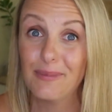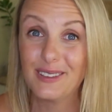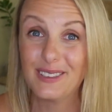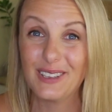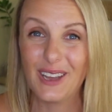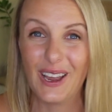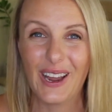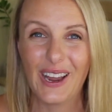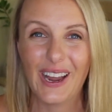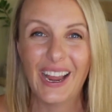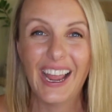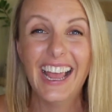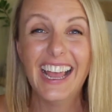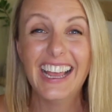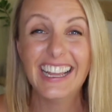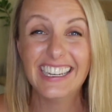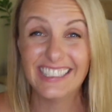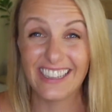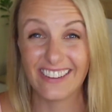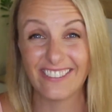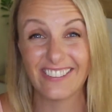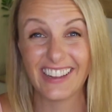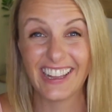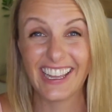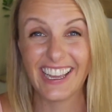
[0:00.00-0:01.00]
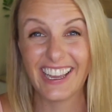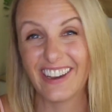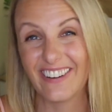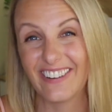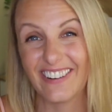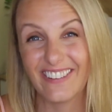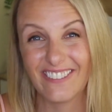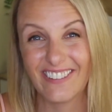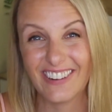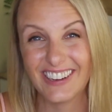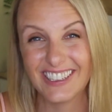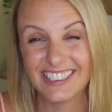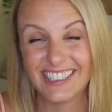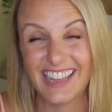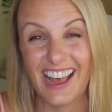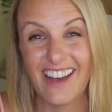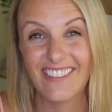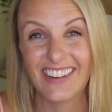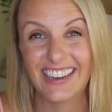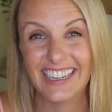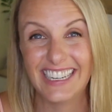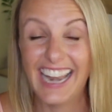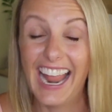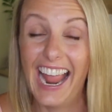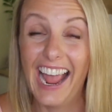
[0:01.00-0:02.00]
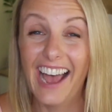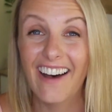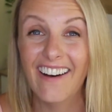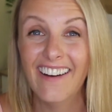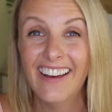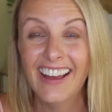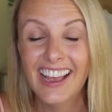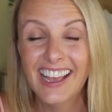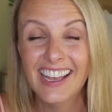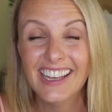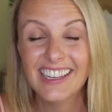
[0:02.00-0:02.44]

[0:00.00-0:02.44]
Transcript: So definitely go and watch that one now.